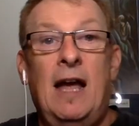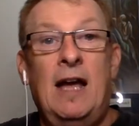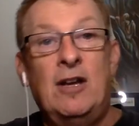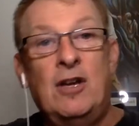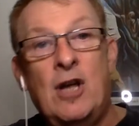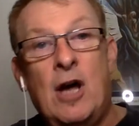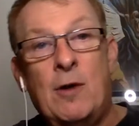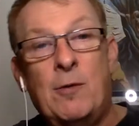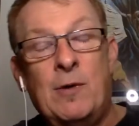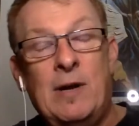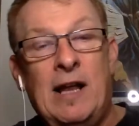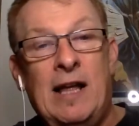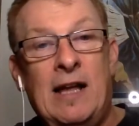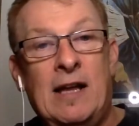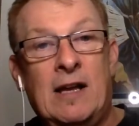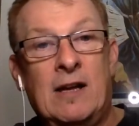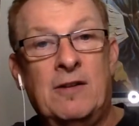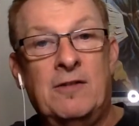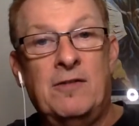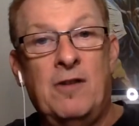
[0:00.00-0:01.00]
and not
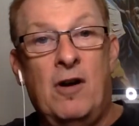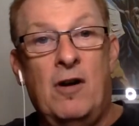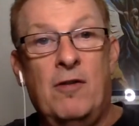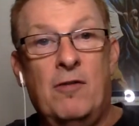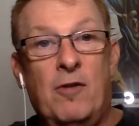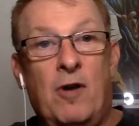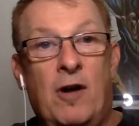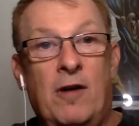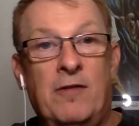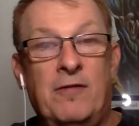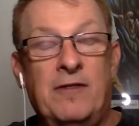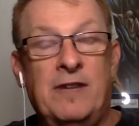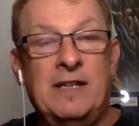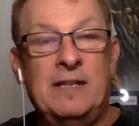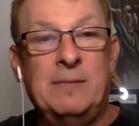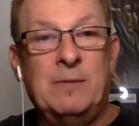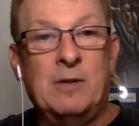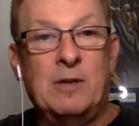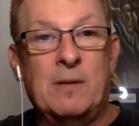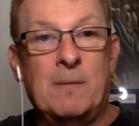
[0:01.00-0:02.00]
relying on, on, on
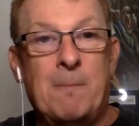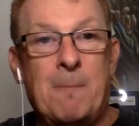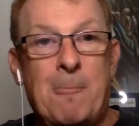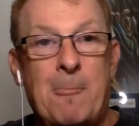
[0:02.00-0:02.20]
Facebook.